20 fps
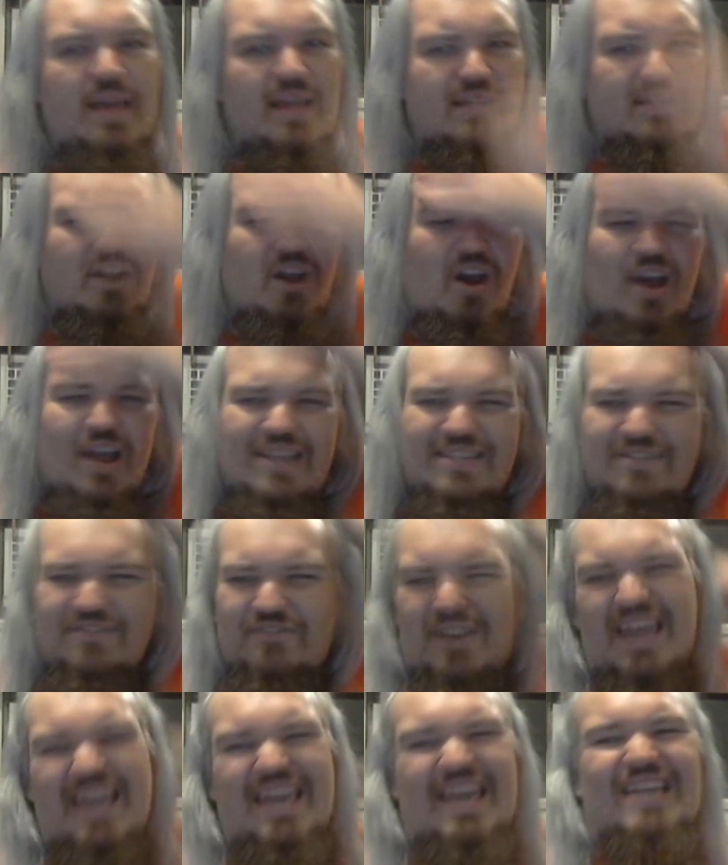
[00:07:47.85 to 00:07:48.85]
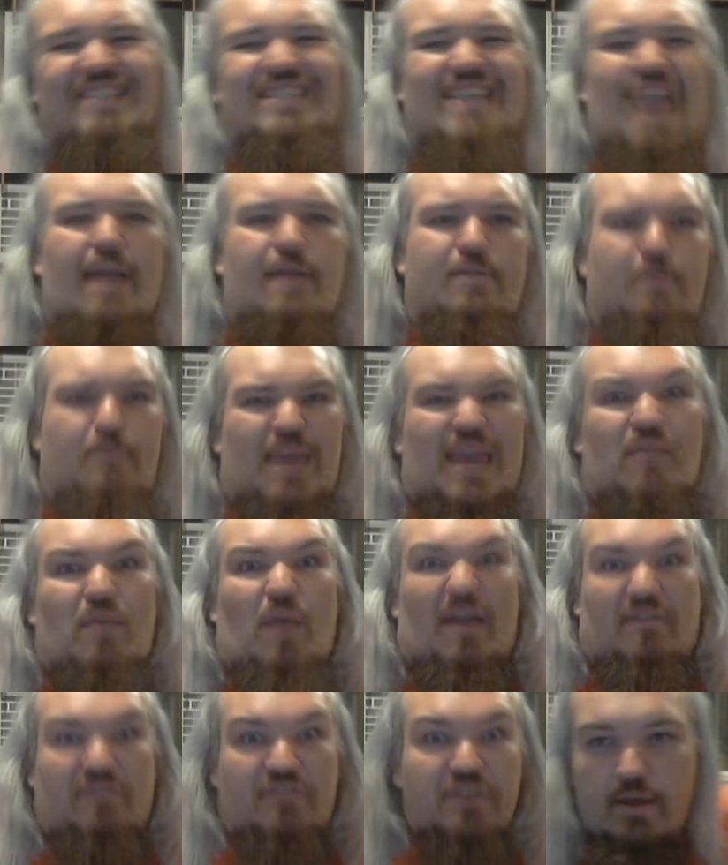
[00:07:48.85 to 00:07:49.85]
It's not, it's a fucking kid's game to begin
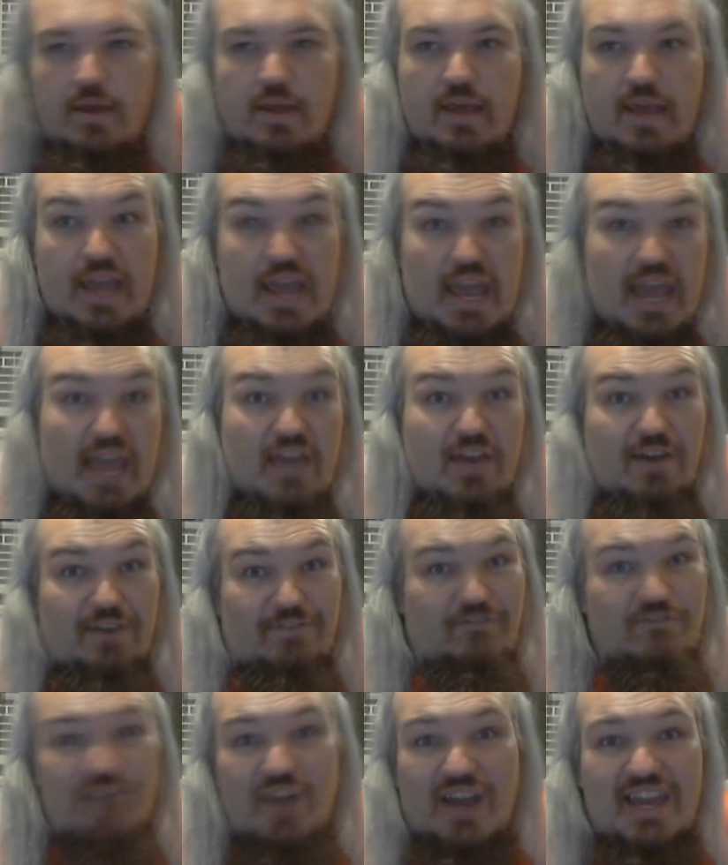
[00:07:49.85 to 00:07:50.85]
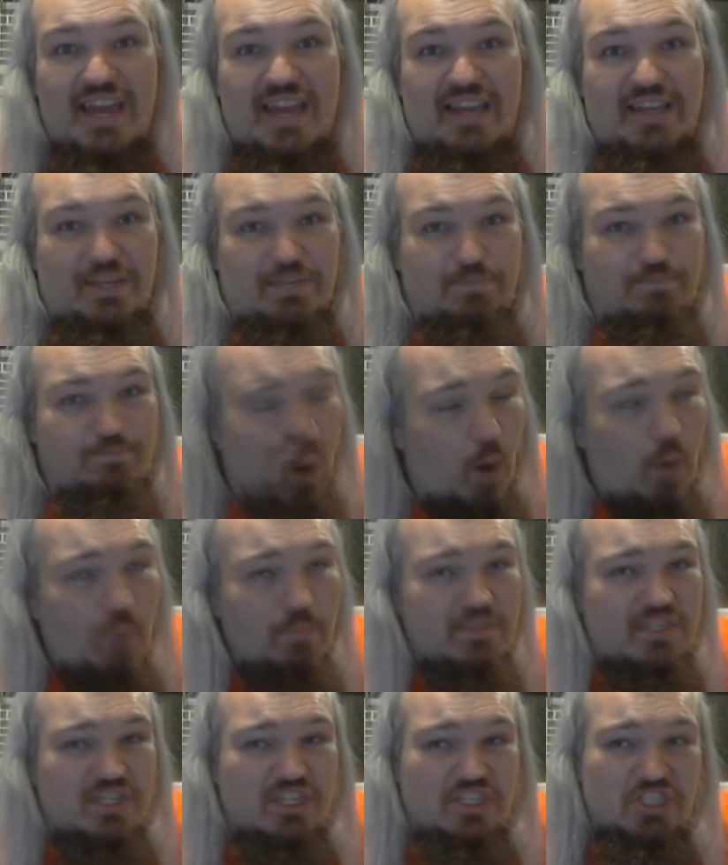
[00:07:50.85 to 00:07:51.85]
with. It got fucking
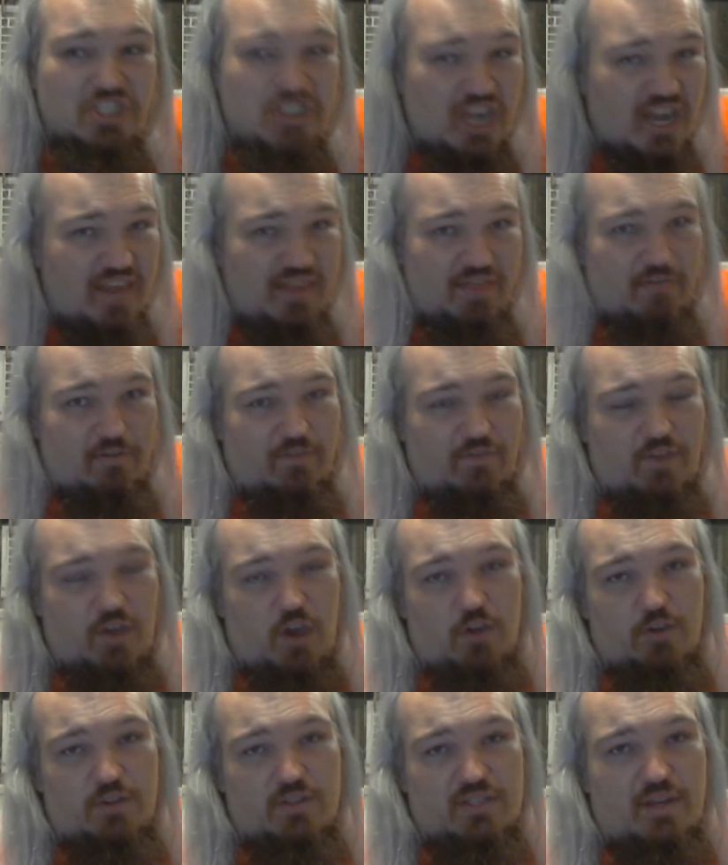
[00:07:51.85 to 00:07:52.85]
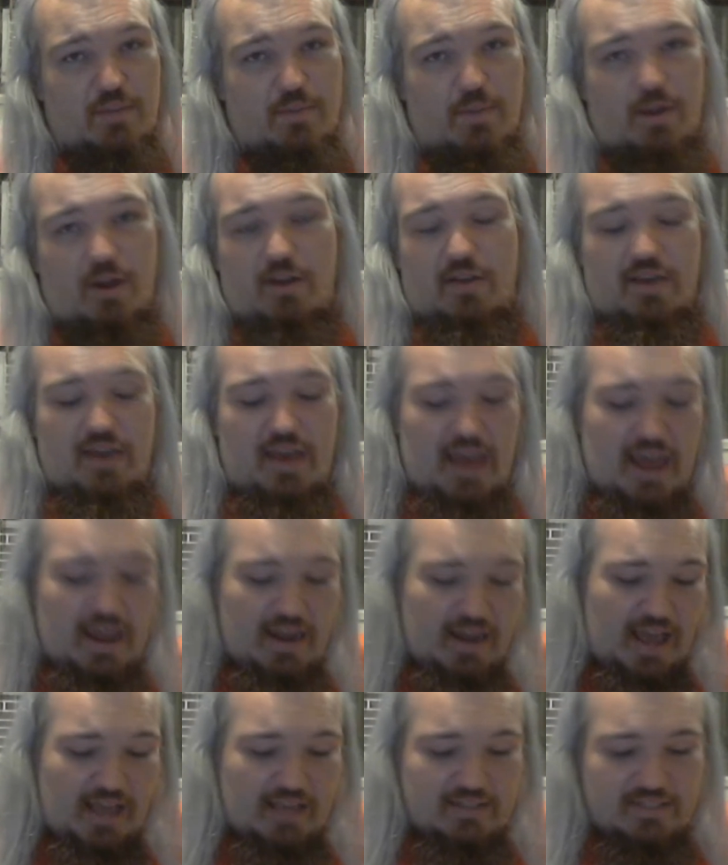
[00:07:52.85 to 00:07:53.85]
bombed to shit in the reviews in America,
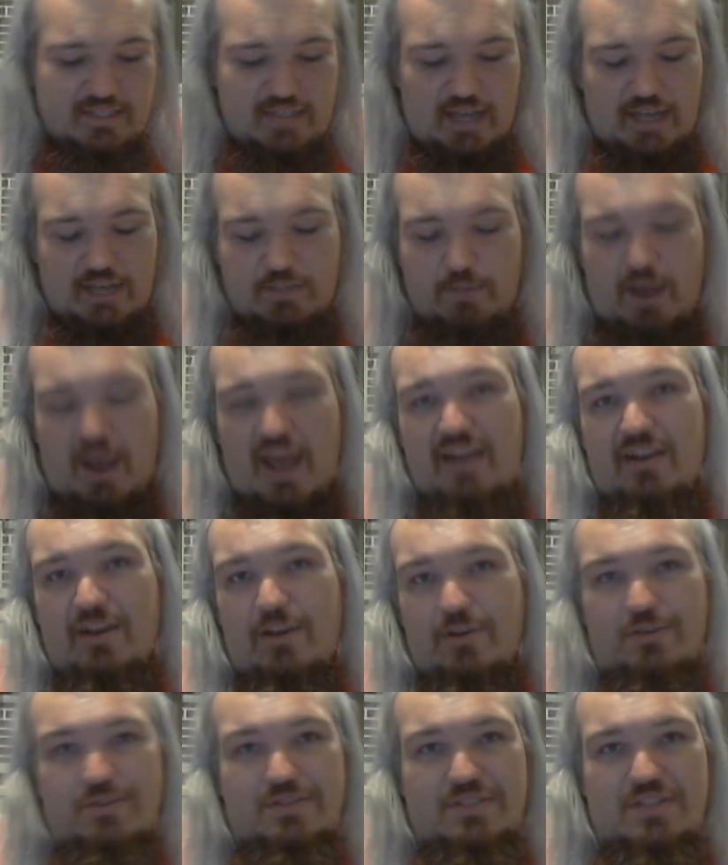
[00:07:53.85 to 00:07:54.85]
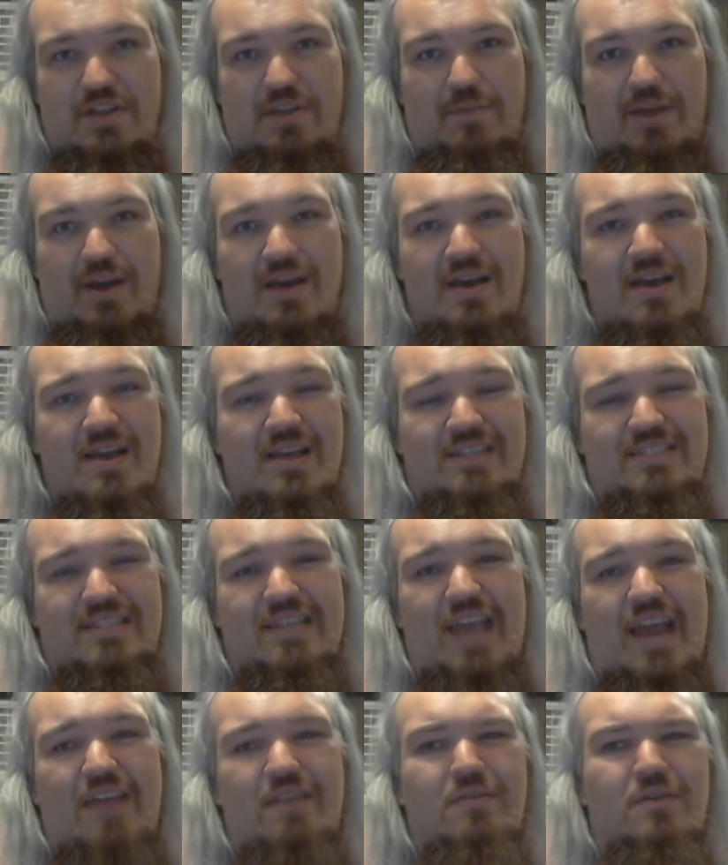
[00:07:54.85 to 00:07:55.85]
and as such, my local cinema
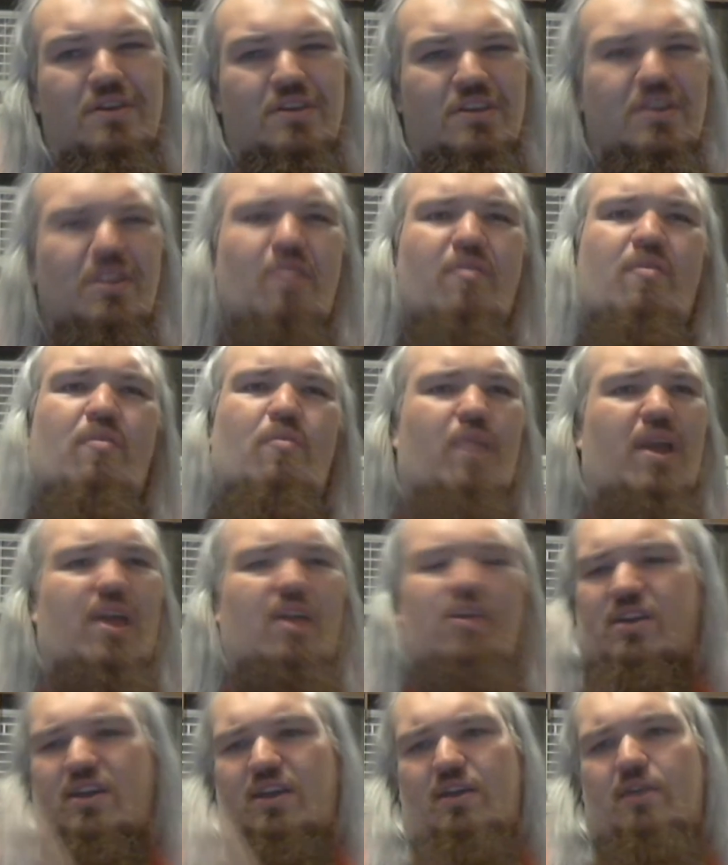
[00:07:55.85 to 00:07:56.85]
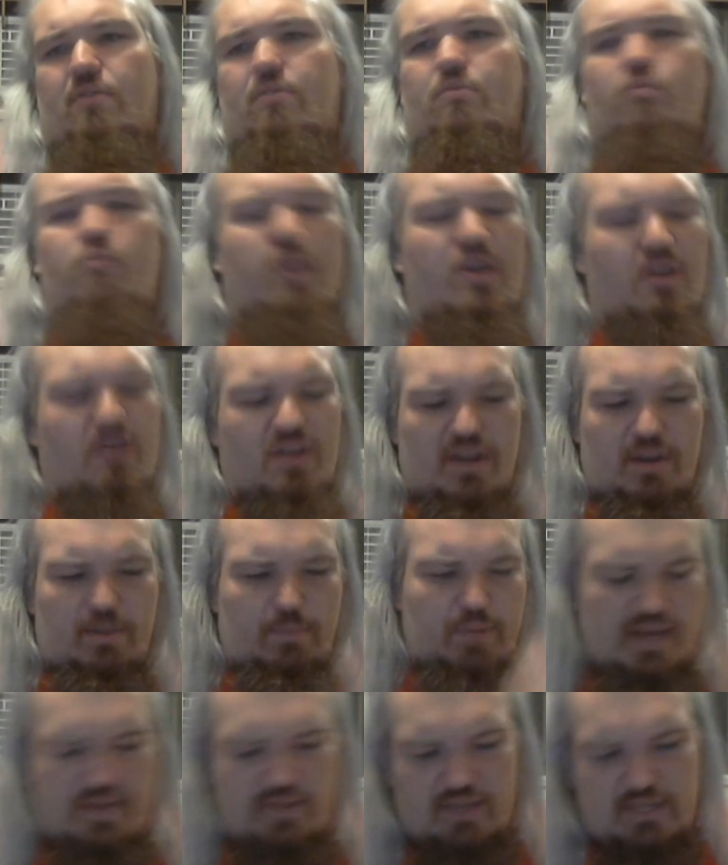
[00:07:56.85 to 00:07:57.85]
said, you know what, we're not gonna
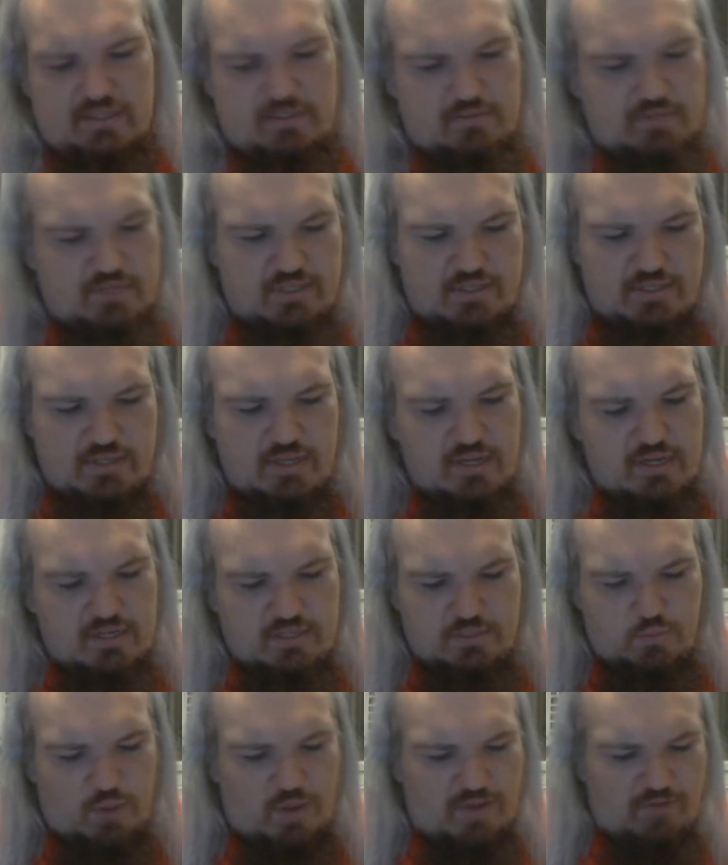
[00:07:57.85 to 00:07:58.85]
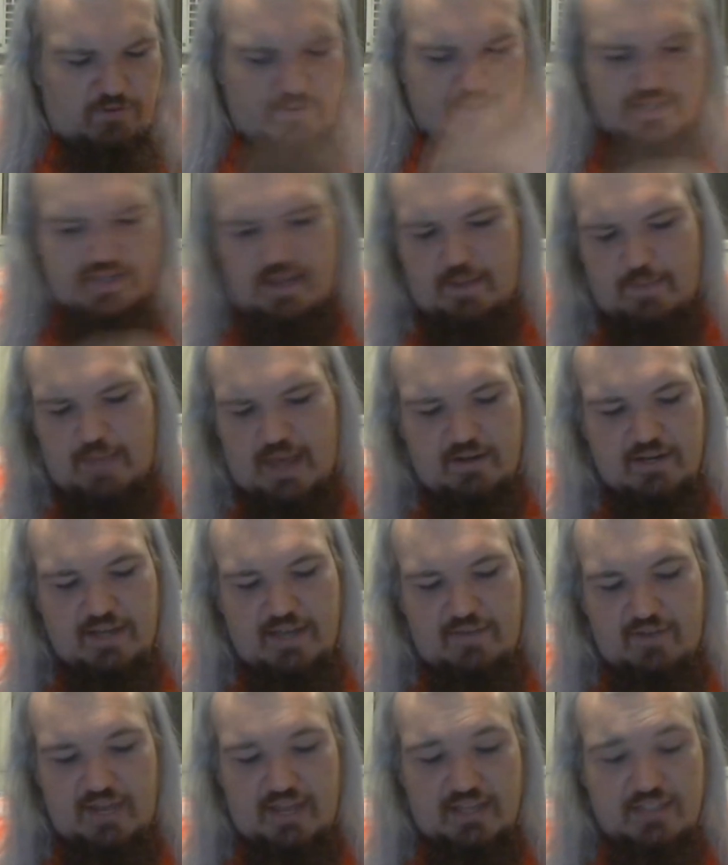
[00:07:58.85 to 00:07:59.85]
play this. Just wait for it to come out on
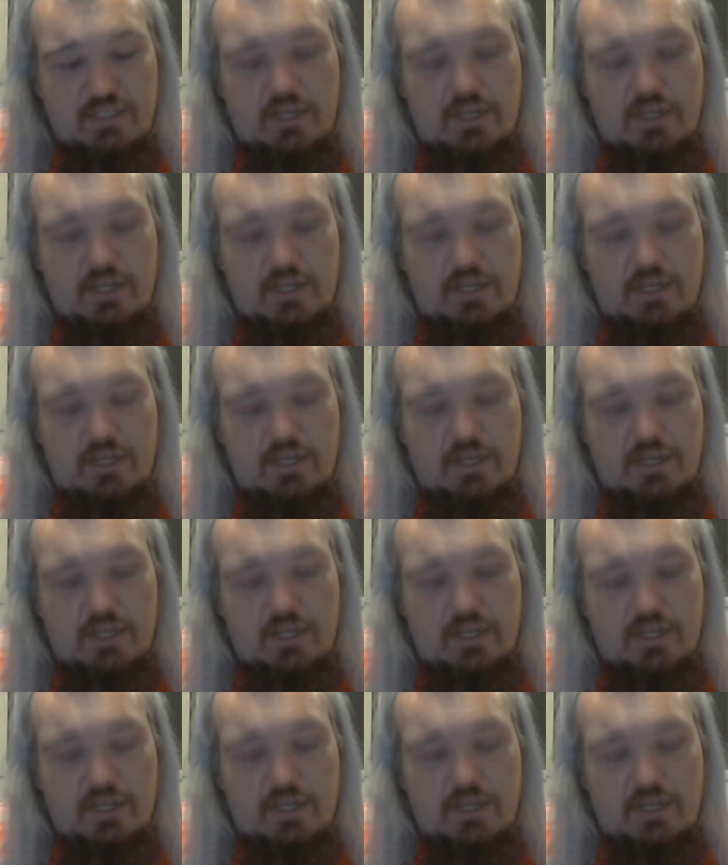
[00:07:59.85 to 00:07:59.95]
DVD.